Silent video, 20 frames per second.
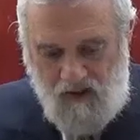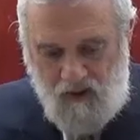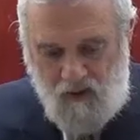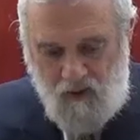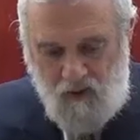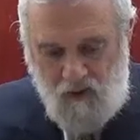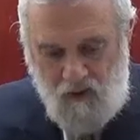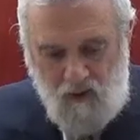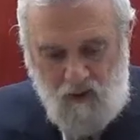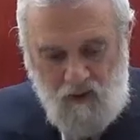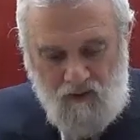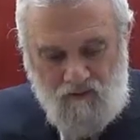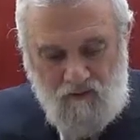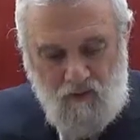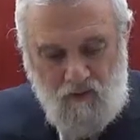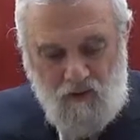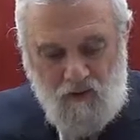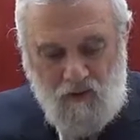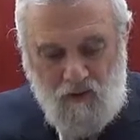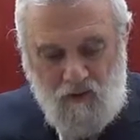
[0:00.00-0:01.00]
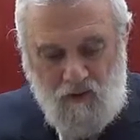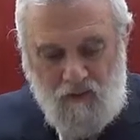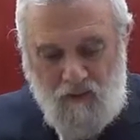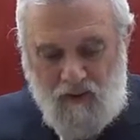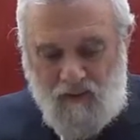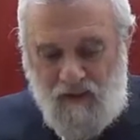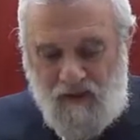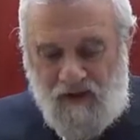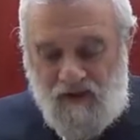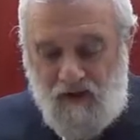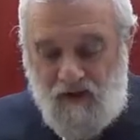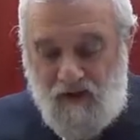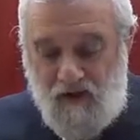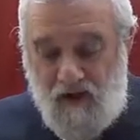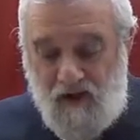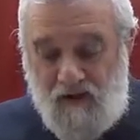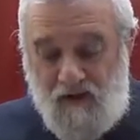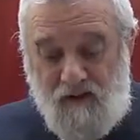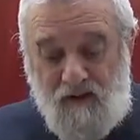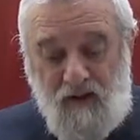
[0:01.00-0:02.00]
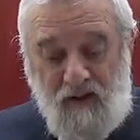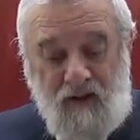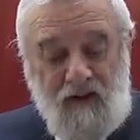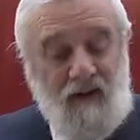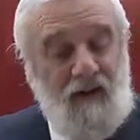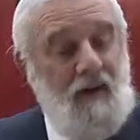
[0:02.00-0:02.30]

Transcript: echo your word, for all your commandments are just.